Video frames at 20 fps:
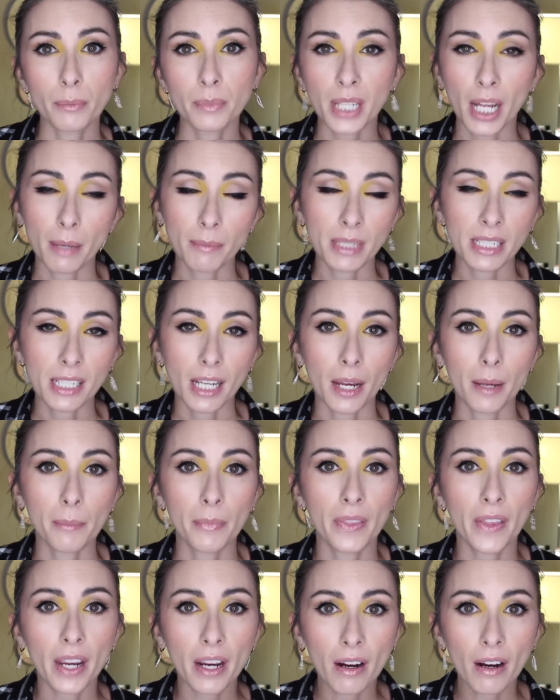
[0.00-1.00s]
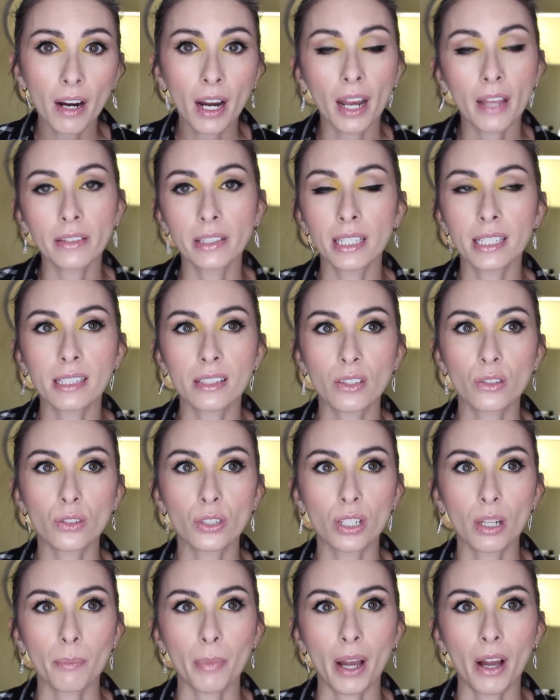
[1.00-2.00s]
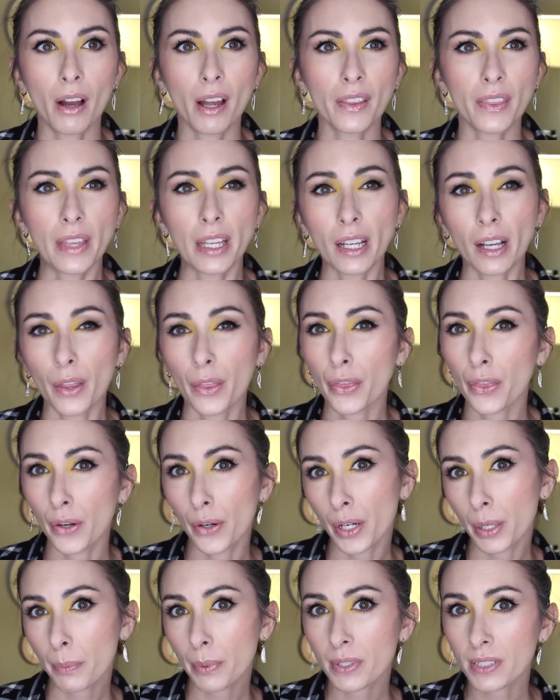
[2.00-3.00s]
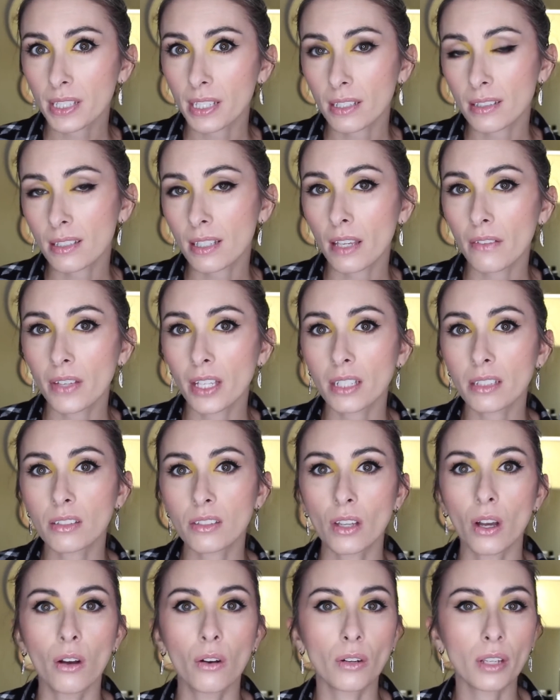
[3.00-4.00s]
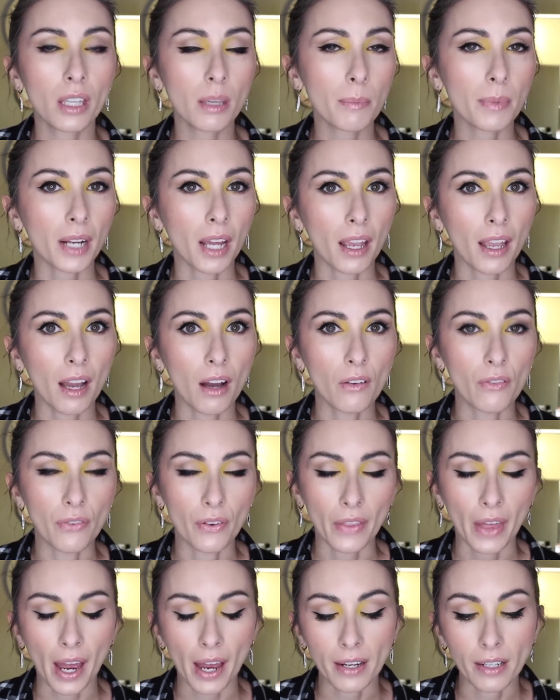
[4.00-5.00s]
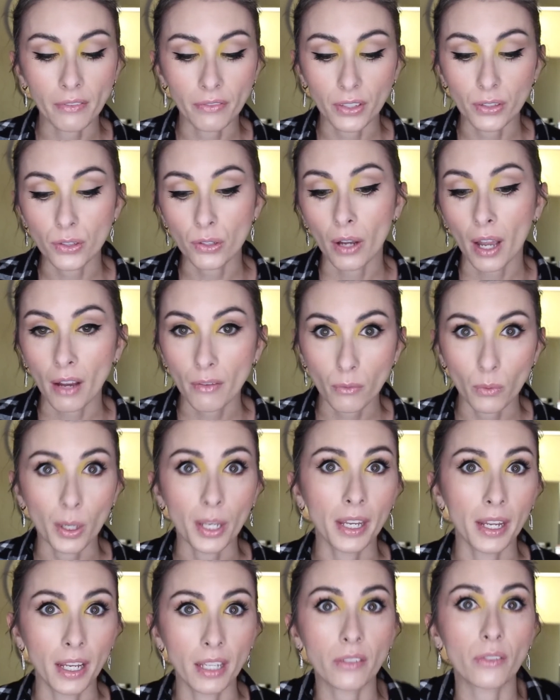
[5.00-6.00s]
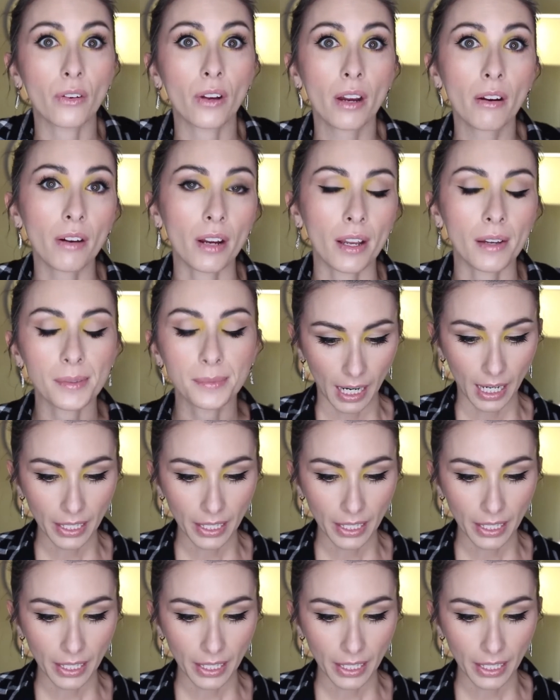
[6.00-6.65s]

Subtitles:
time to time there, and then it's usually about, I think, a 30% savings, so keep an eye out for that if you do have one in your area.